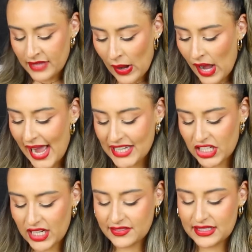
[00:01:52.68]
Now, I
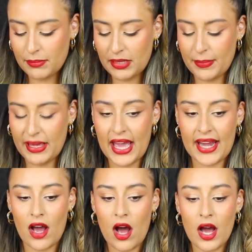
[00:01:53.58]
actually love Simply Be,
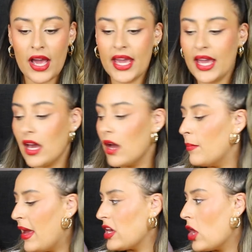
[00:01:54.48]
and I
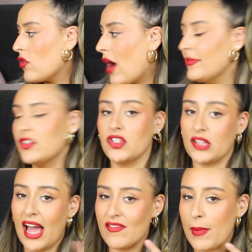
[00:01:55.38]
may go and grab the shoes. I
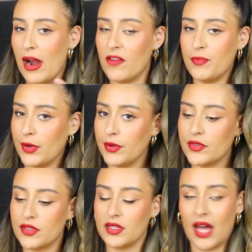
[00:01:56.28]
have a pair of
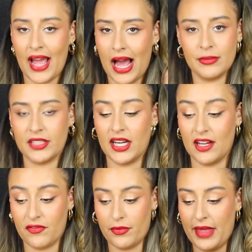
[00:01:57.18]
boots that I absolutely
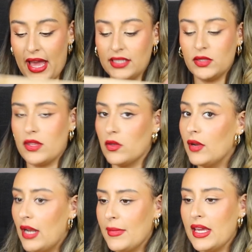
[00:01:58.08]
love from there, so I
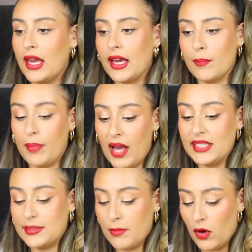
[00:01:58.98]
thought, let me buy
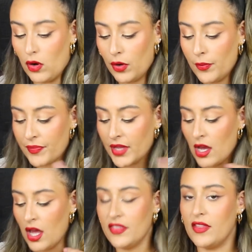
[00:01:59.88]
some more.
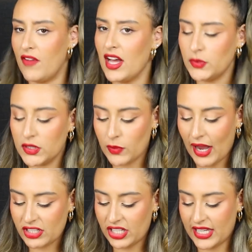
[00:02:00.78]
The first ones were
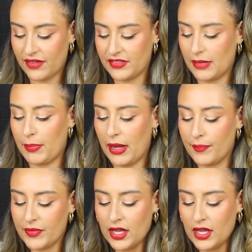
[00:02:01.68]
actually gifted, but